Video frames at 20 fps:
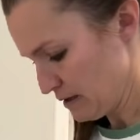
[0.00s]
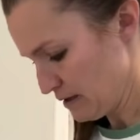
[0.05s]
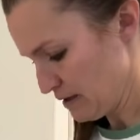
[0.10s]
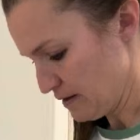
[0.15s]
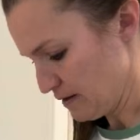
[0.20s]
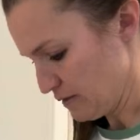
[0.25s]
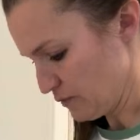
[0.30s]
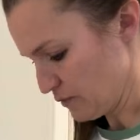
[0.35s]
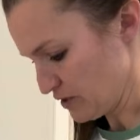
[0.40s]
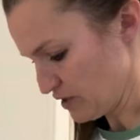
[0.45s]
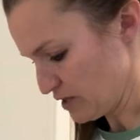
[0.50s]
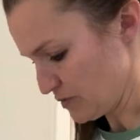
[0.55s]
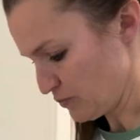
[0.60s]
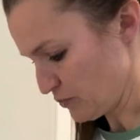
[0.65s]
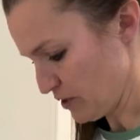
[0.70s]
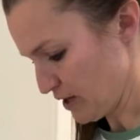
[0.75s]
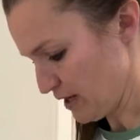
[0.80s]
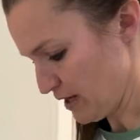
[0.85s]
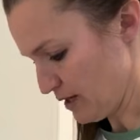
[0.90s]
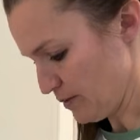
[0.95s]
and then we're
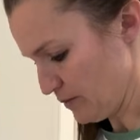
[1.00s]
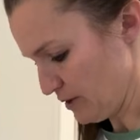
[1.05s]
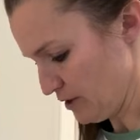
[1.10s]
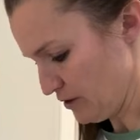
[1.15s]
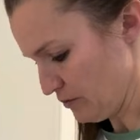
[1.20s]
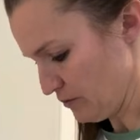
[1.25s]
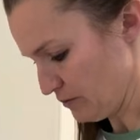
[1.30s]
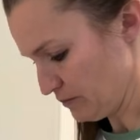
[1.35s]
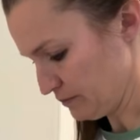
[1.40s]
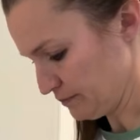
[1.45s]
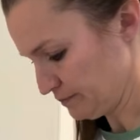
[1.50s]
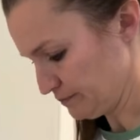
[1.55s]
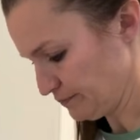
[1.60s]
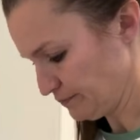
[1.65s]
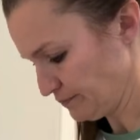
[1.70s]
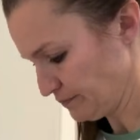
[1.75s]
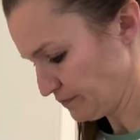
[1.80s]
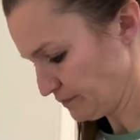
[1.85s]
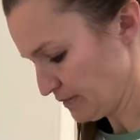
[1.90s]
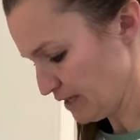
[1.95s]
spreading them out.
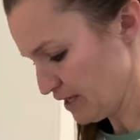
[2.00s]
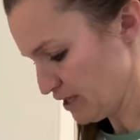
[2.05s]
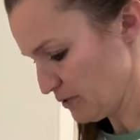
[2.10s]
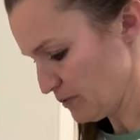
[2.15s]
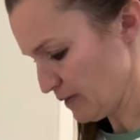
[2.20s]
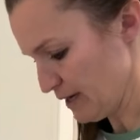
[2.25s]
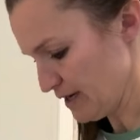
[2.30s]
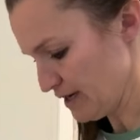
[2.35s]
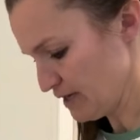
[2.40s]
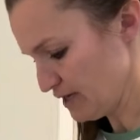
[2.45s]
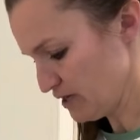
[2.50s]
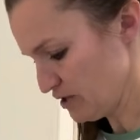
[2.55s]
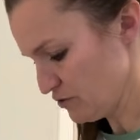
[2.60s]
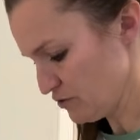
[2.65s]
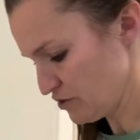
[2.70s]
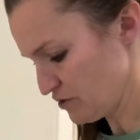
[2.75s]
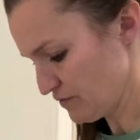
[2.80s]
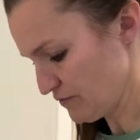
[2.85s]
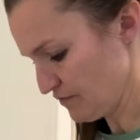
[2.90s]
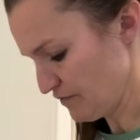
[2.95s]
And you might need to
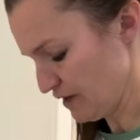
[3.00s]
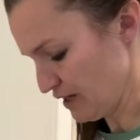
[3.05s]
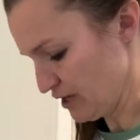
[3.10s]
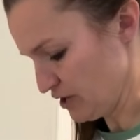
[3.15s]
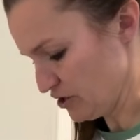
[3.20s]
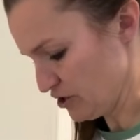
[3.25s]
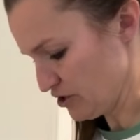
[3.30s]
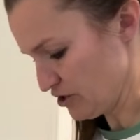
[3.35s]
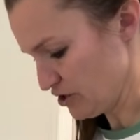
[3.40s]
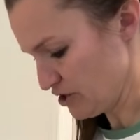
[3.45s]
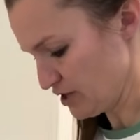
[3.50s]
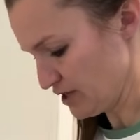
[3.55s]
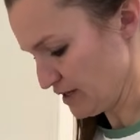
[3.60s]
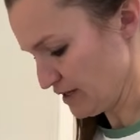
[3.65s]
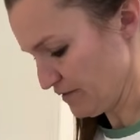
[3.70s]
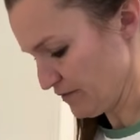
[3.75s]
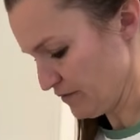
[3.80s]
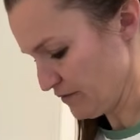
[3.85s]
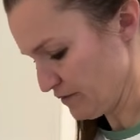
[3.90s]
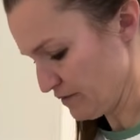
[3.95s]
use your fingers to
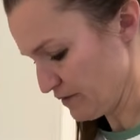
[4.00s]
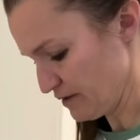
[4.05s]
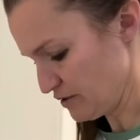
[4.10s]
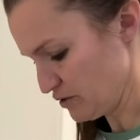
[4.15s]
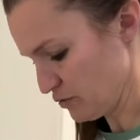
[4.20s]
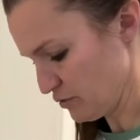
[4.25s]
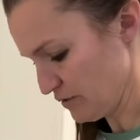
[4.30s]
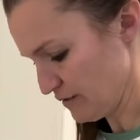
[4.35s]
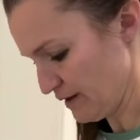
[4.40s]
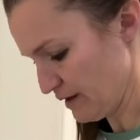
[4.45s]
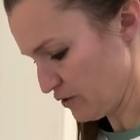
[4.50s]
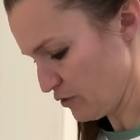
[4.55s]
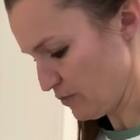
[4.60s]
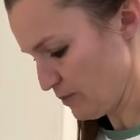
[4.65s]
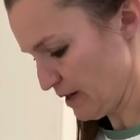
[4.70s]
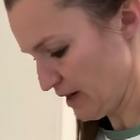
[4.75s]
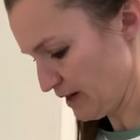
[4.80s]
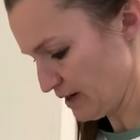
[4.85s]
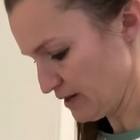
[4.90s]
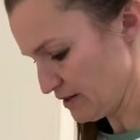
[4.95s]
give, so they go
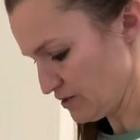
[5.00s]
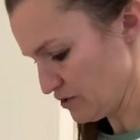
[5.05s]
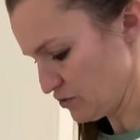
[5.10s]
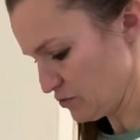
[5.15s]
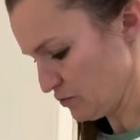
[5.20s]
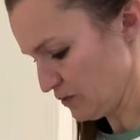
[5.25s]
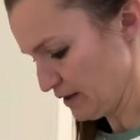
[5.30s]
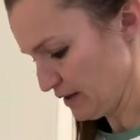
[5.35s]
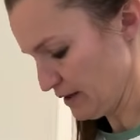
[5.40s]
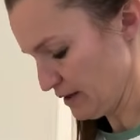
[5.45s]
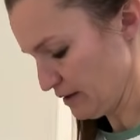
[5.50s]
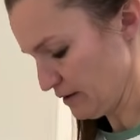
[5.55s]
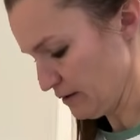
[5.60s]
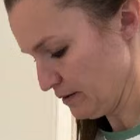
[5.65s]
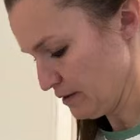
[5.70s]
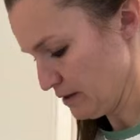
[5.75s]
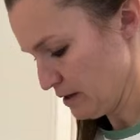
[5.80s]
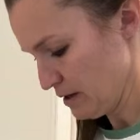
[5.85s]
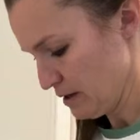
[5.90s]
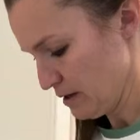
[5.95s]
back into like a
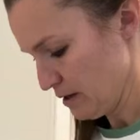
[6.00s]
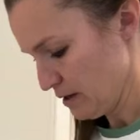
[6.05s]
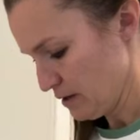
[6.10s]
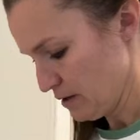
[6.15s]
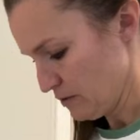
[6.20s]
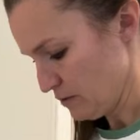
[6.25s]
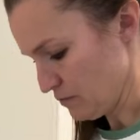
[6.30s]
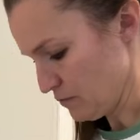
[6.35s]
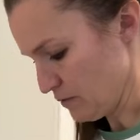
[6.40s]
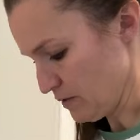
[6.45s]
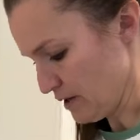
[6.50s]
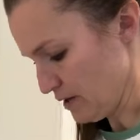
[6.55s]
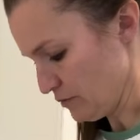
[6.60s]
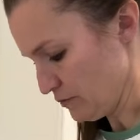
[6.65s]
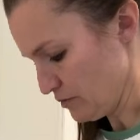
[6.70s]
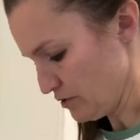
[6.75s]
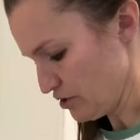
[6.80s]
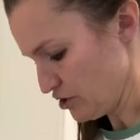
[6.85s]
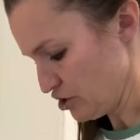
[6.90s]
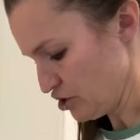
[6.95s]

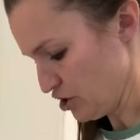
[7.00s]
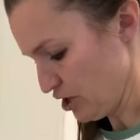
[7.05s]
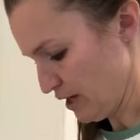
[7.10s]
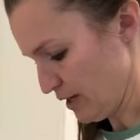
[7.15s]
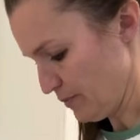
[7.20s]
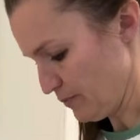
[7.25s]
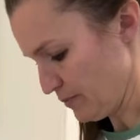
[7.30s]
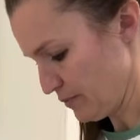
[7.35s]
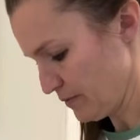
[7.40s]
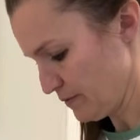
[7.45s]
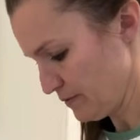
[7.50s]
round shape.